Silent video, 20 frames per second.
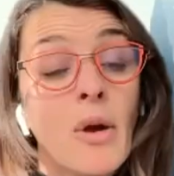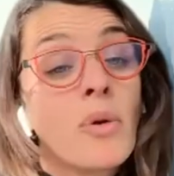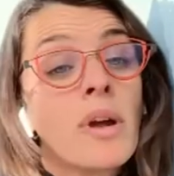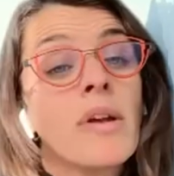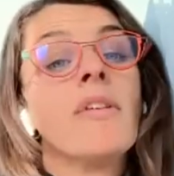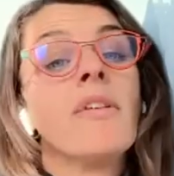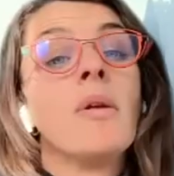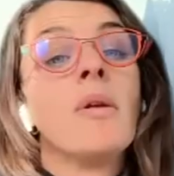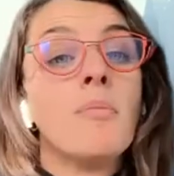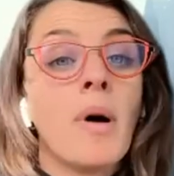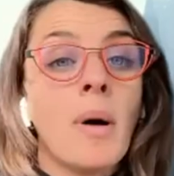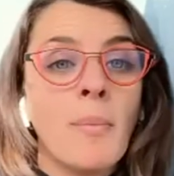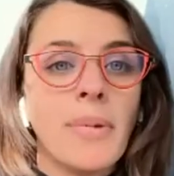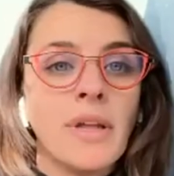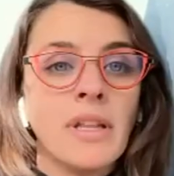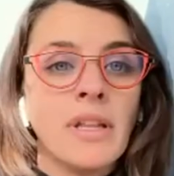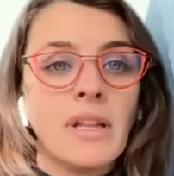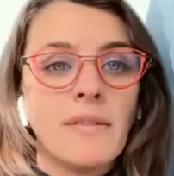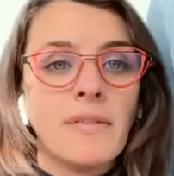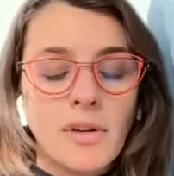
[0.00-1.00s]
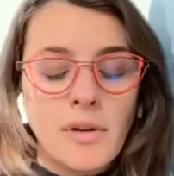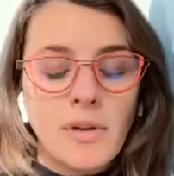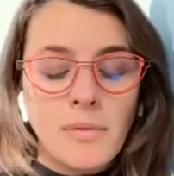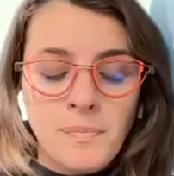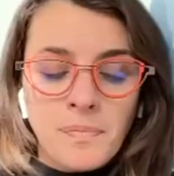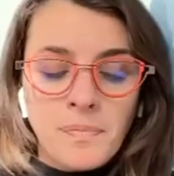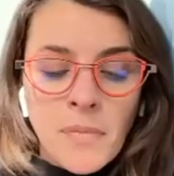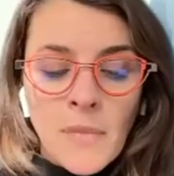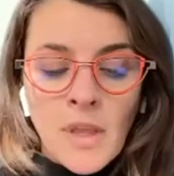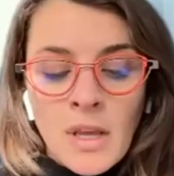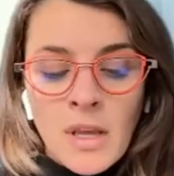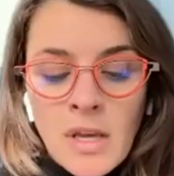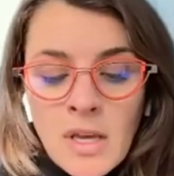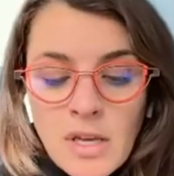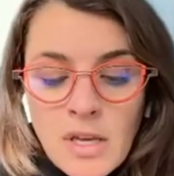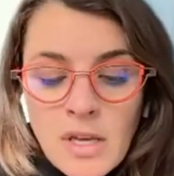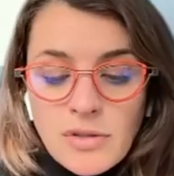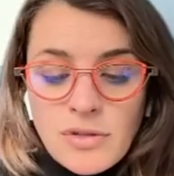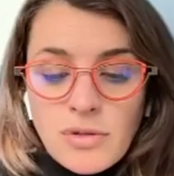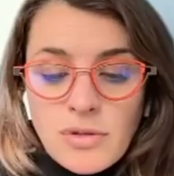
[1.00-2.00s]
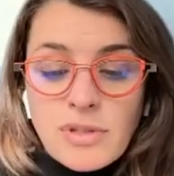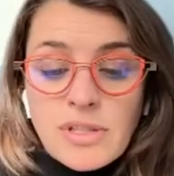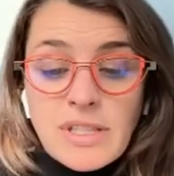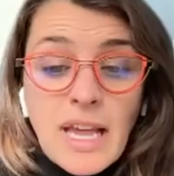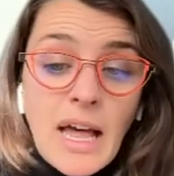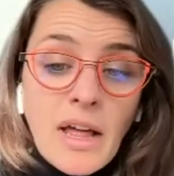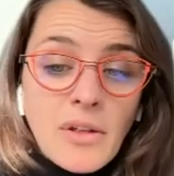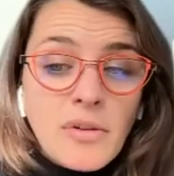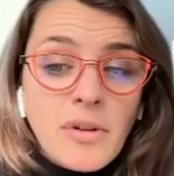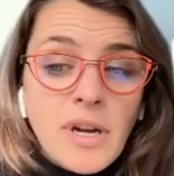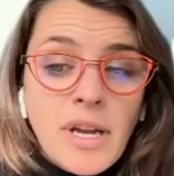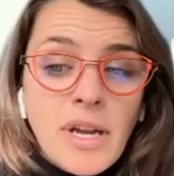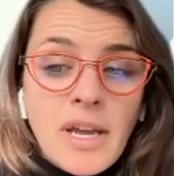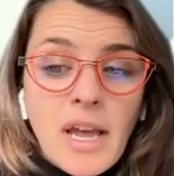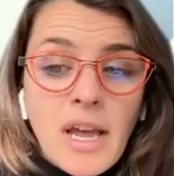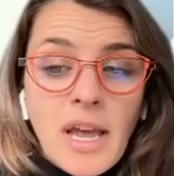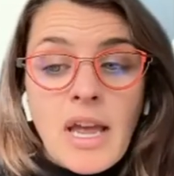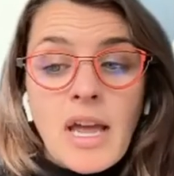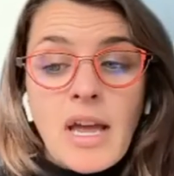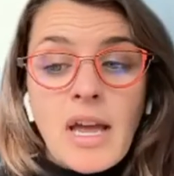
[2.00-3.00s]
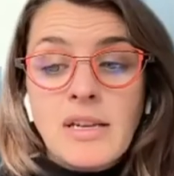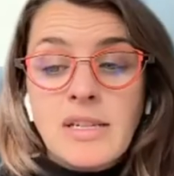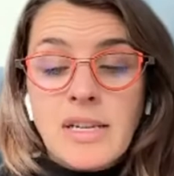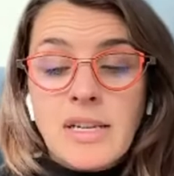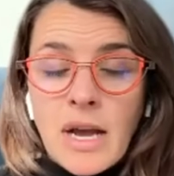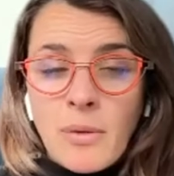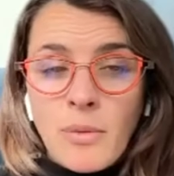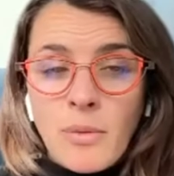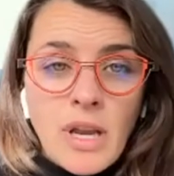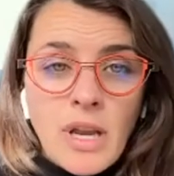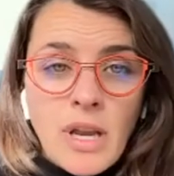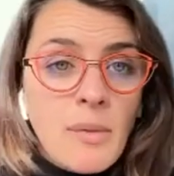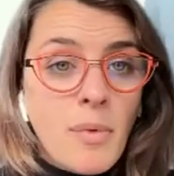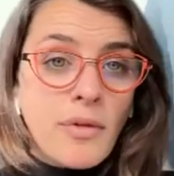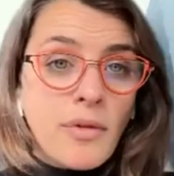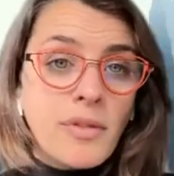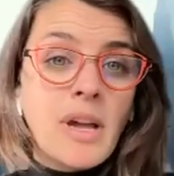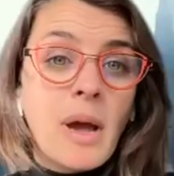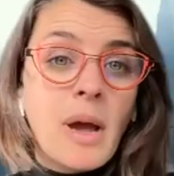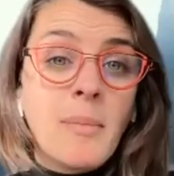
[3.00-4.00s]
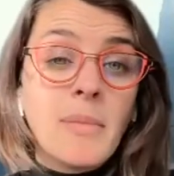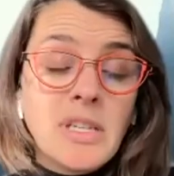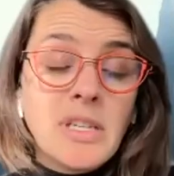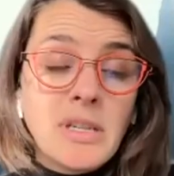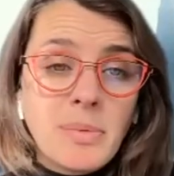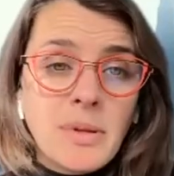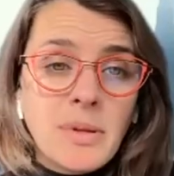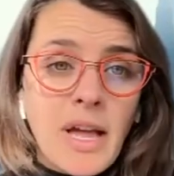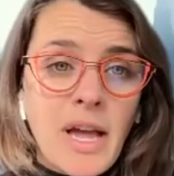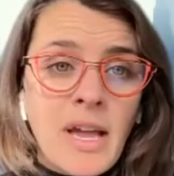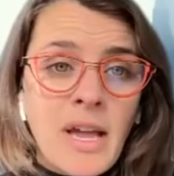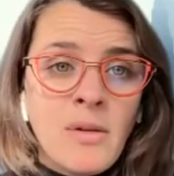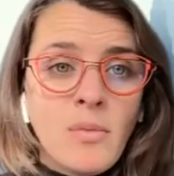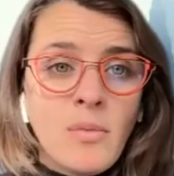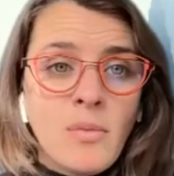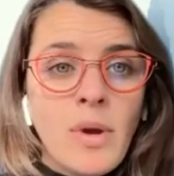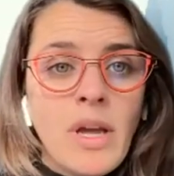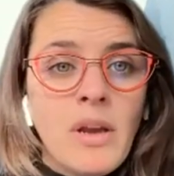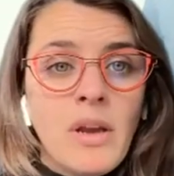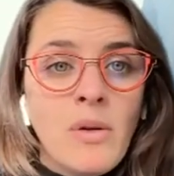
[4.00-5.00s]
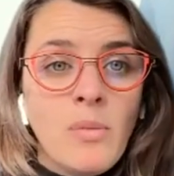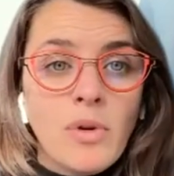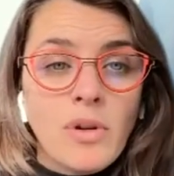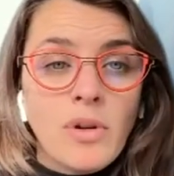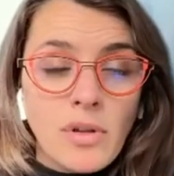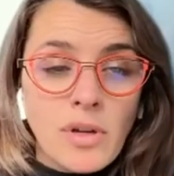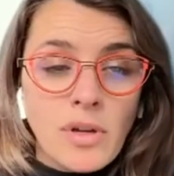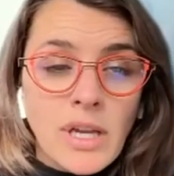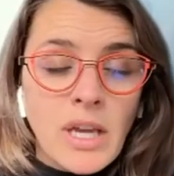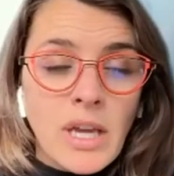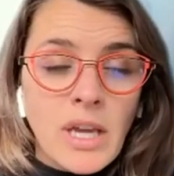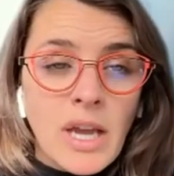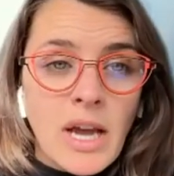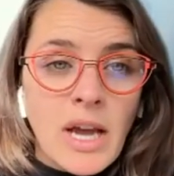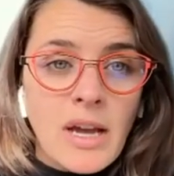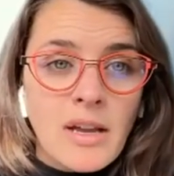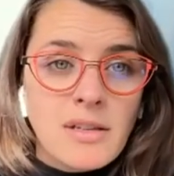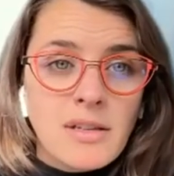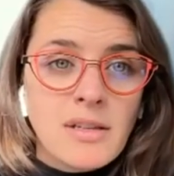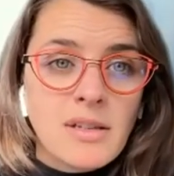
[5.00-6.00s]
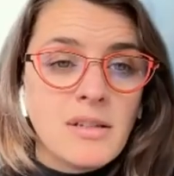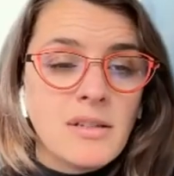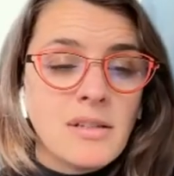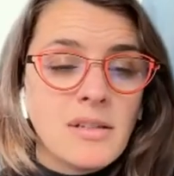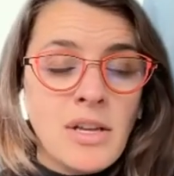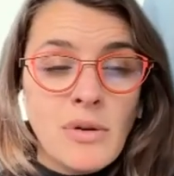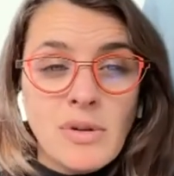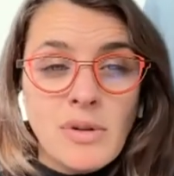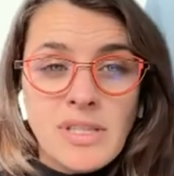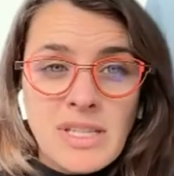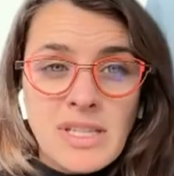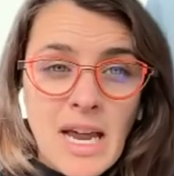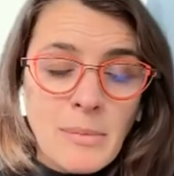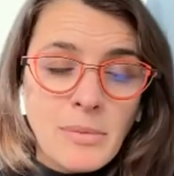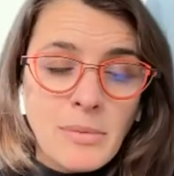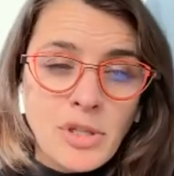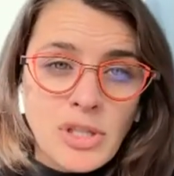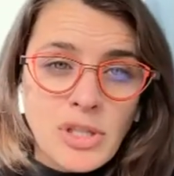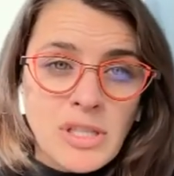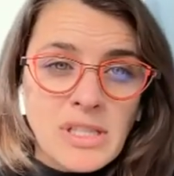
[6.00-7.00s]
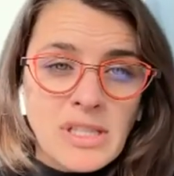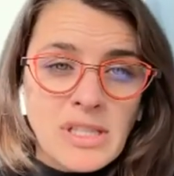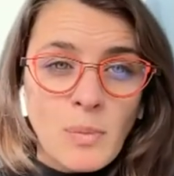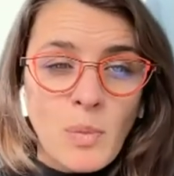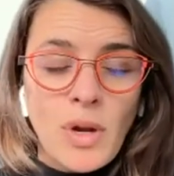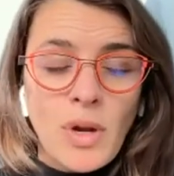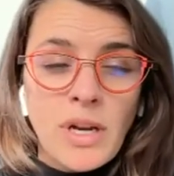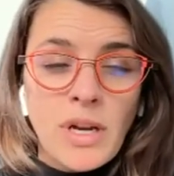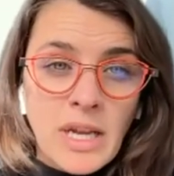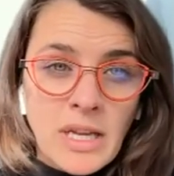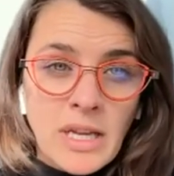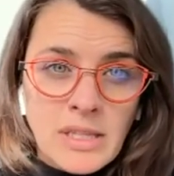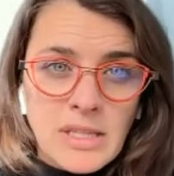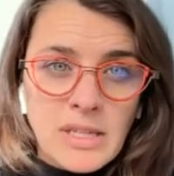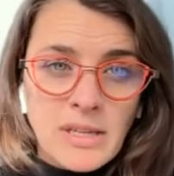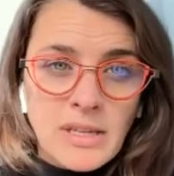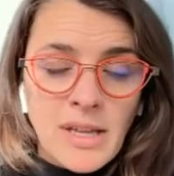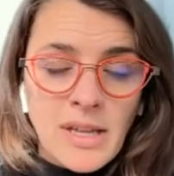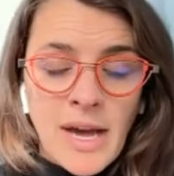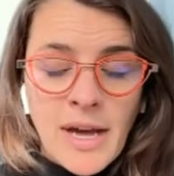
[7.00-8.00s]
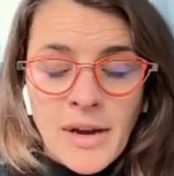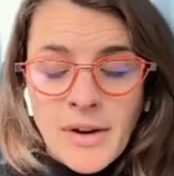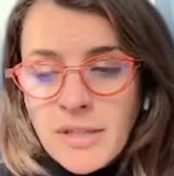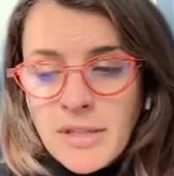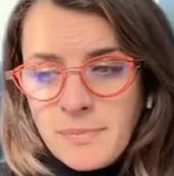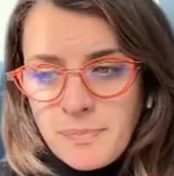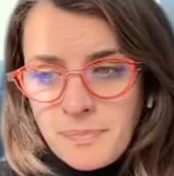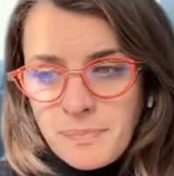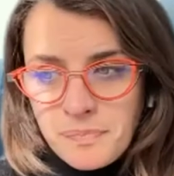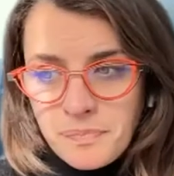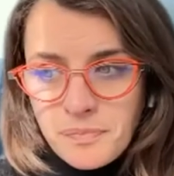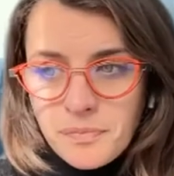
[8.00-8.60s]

Or even a bump in level. So salary and equity both come into play when we're looking at, you know, establishing someone against a ladder.